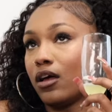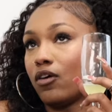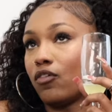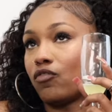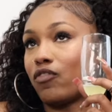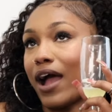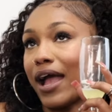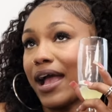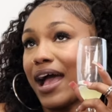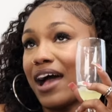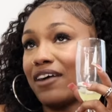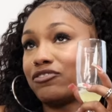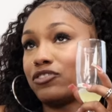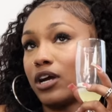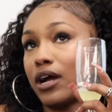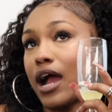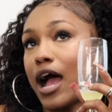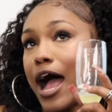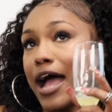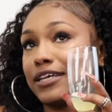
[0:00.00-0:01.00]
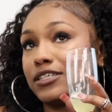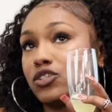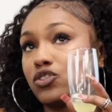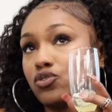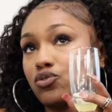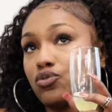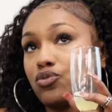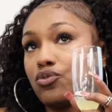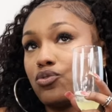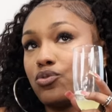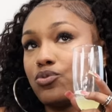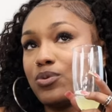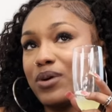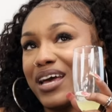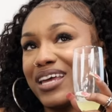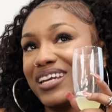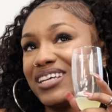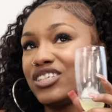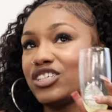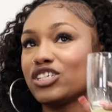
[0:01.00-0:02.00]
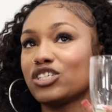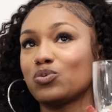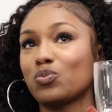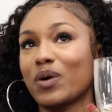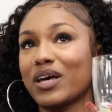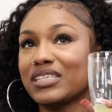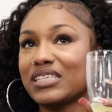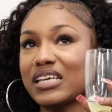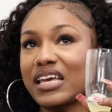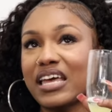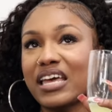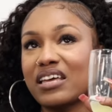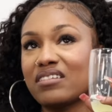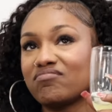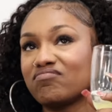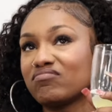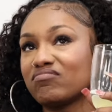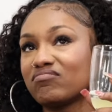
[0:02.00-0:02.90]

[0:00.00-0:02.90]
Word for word: right after high school. And it just wasn't,